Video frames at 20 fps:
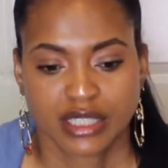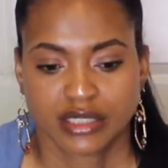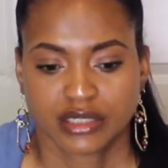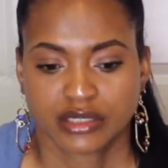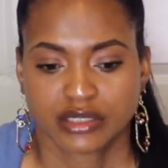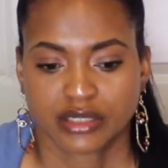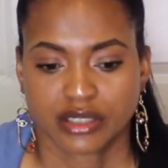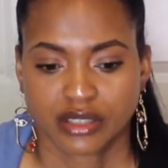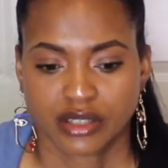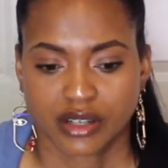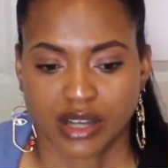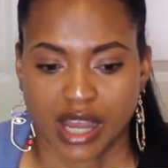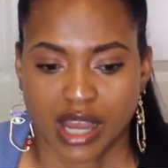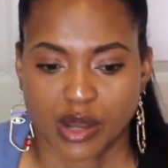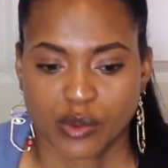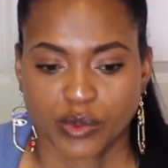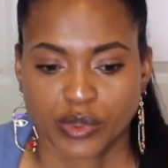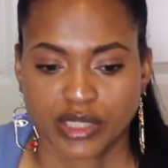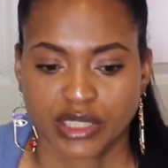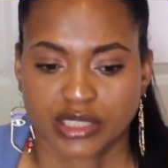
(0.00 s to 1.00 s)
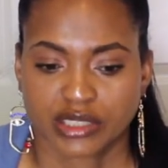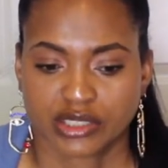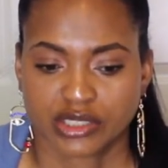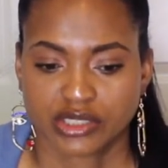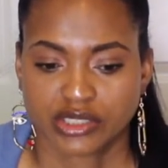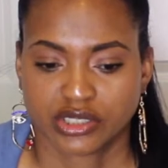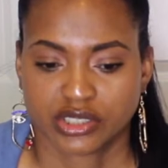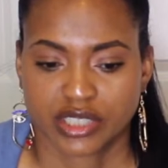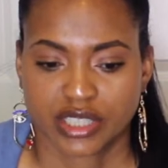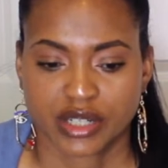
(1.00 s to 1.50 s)
So I wanted to
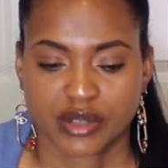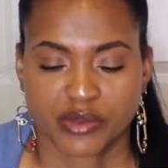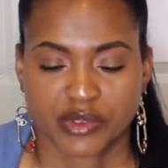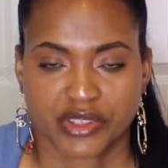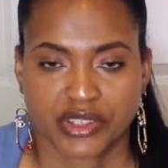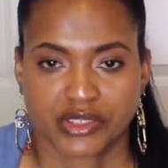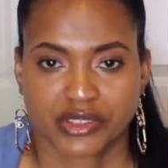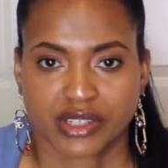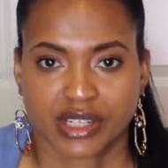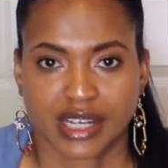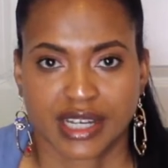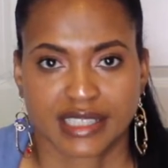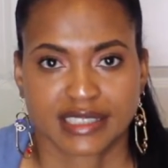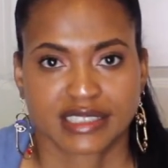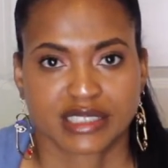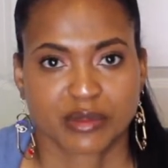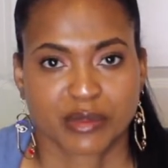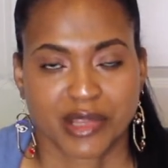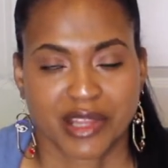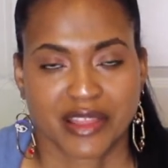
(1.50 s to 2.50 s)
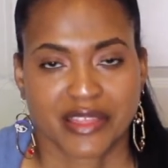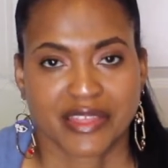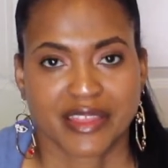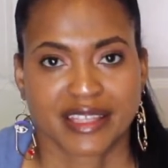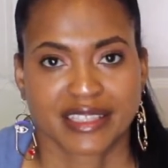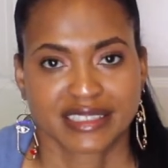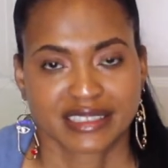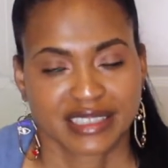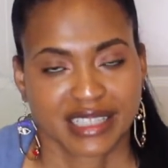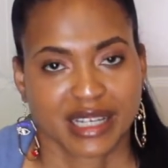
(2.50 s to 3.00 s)
share with you guys some of the
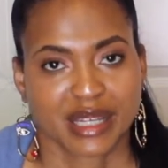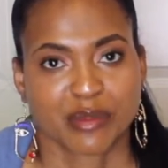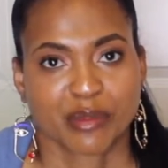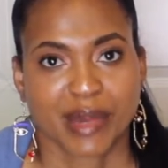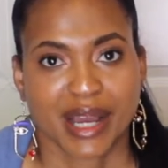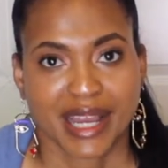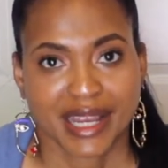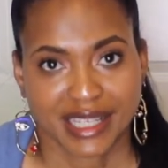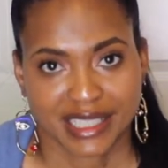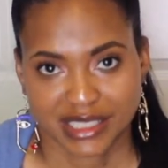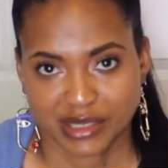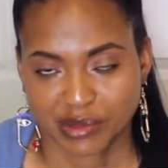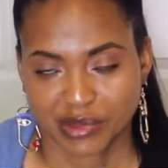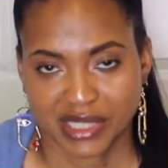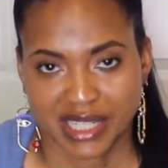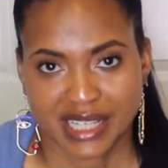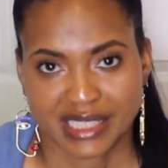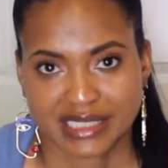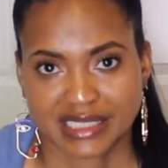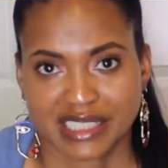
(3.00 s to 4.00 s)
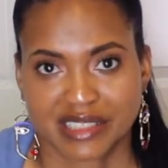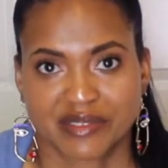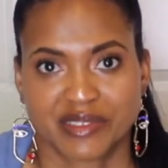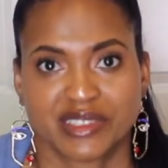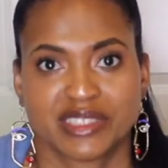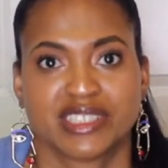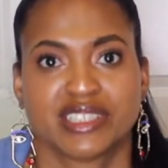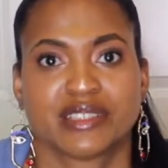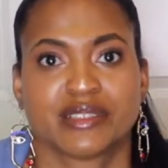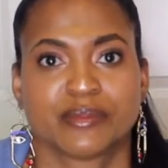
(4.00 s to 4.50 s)
things that my husband has
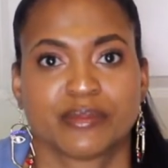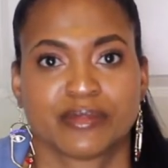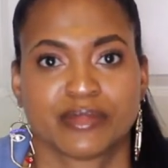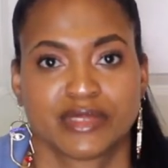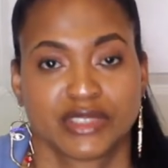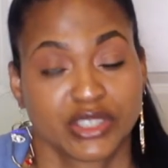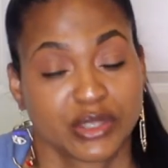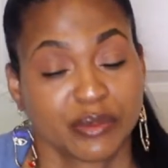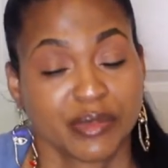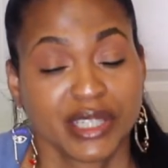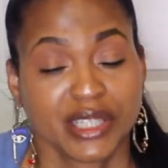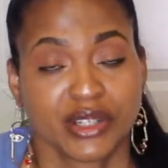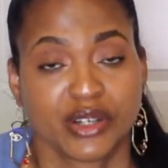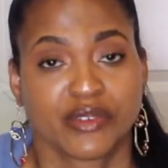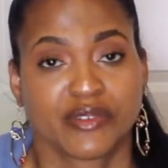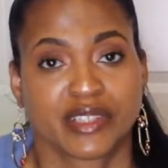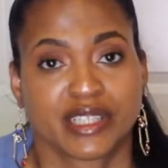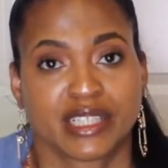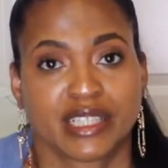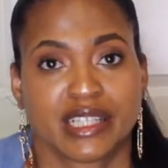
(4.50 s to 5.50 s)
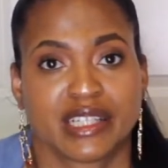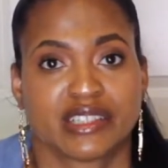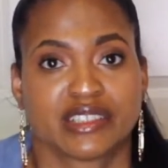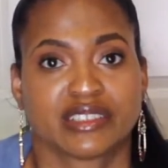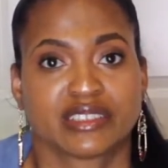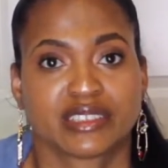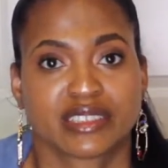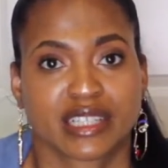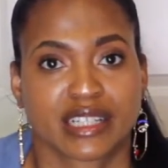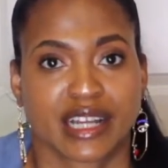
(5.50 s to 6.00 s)
given to me over the
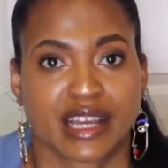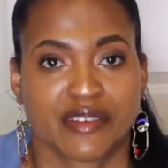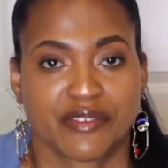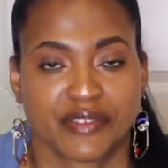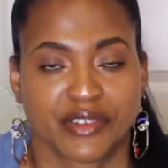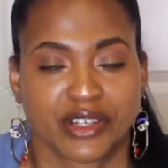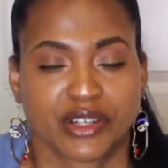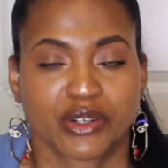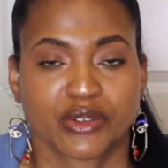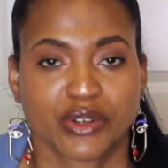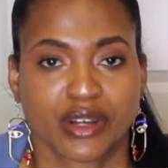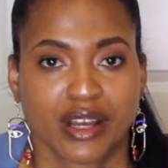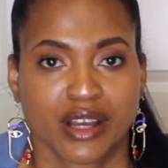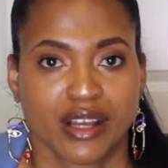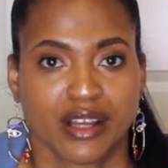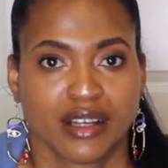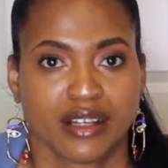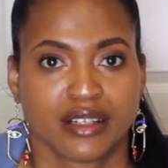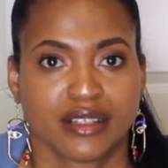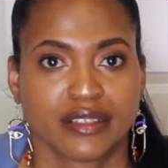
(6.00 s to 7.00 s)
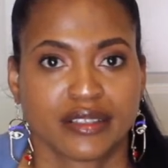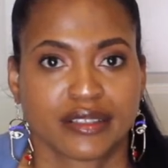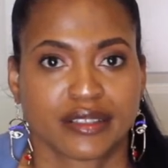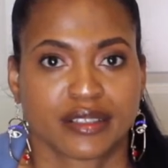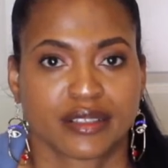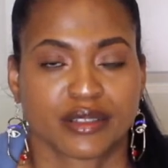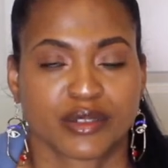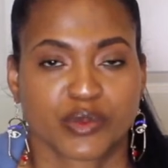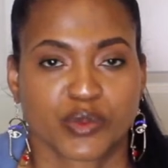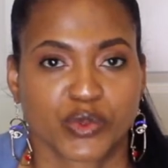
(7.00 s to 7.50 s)
years that I felt
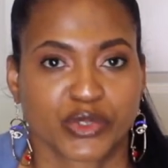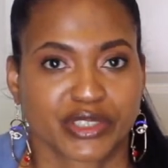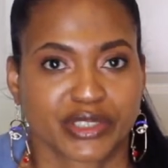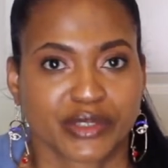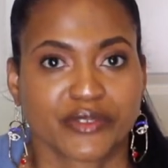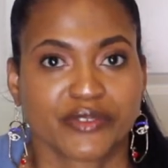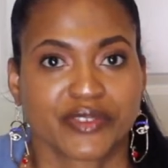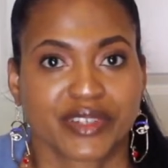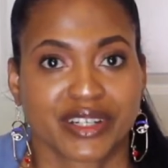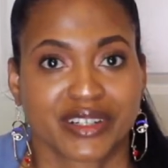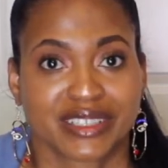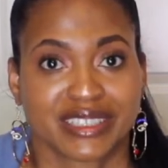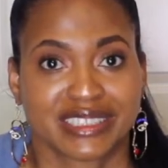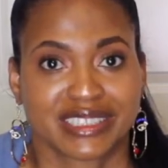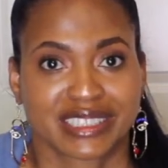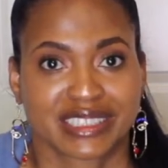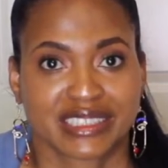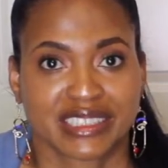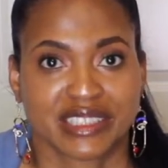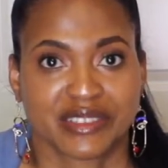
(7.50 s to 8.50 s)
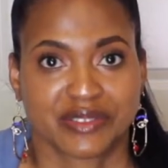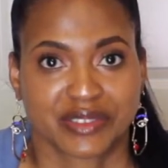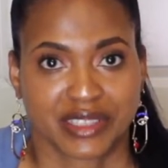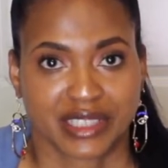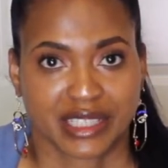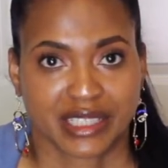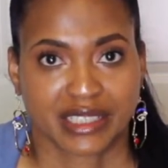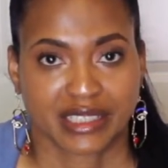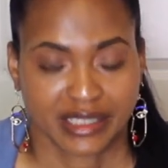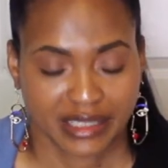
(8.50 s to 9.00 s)
were very
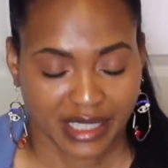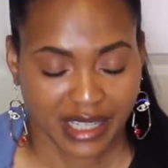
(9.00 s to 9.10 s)
significant.